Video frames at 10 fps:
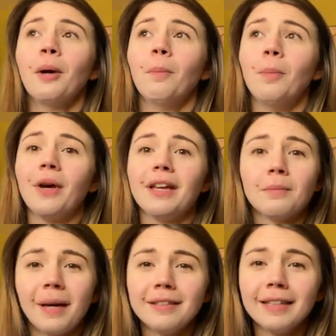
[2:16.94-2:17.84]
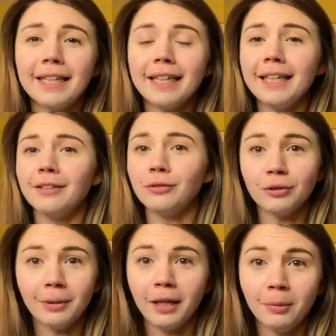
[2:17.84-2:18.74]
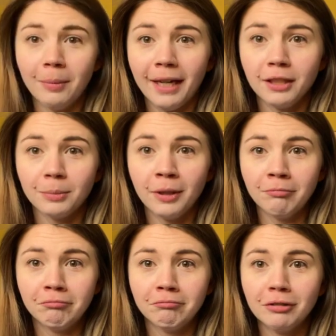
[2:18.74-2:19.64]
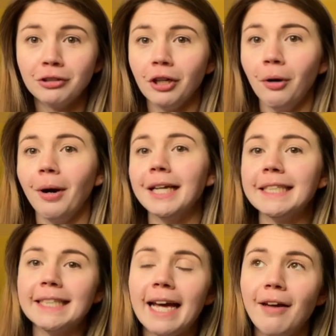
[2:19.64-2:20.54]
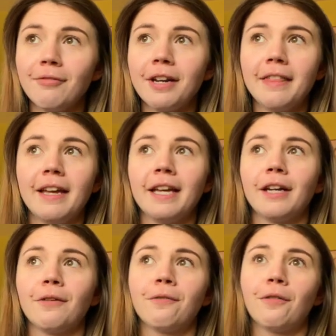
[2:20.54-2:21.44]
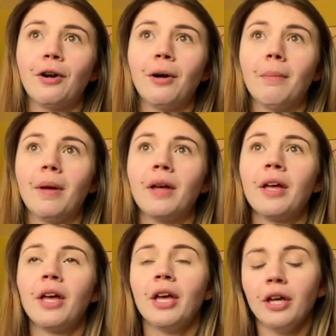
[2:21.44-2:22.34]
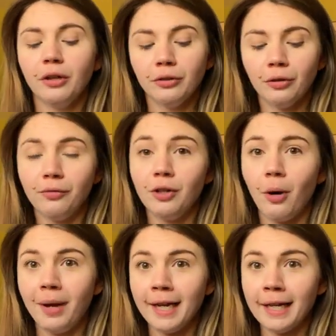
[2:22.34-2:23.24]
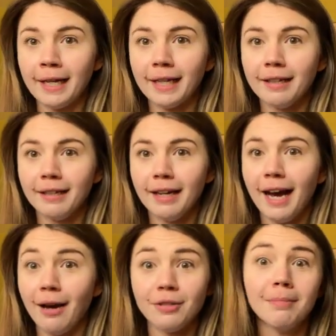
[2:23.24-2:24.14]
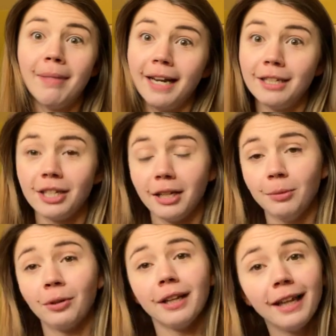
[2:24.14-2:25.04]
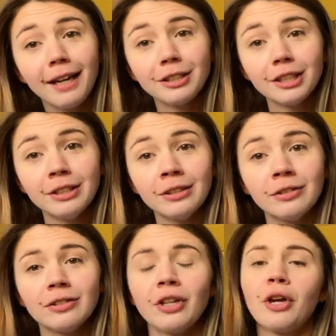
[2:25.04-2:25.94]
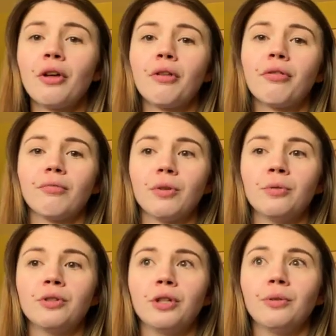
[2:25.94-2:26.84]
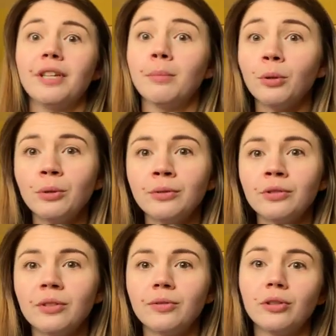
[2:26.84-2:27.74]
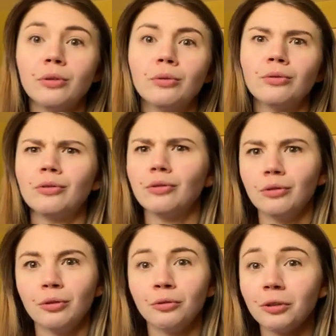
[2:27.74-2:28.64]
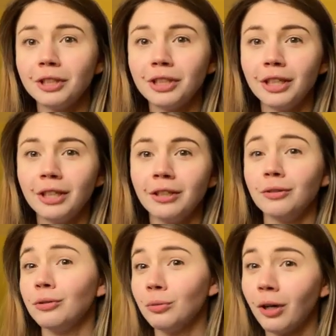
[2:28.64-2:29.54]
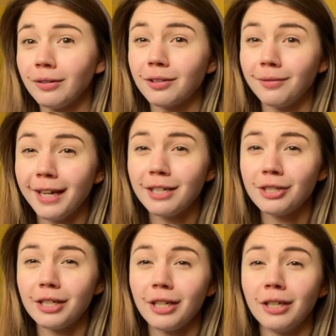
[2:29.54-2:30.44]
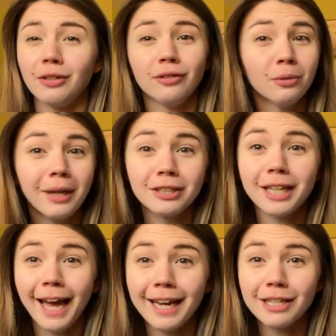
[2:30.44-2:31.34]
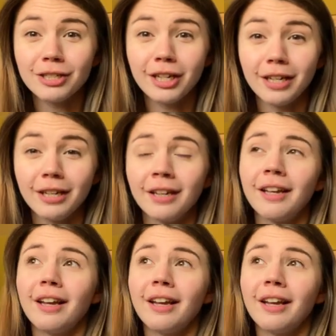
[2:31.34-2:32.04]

but it's basically zoo animal management. So I did everything from sort of knowing how to manage animal collections through to the importance of zoos, zoo nutrition, zoo conservation, zoo education,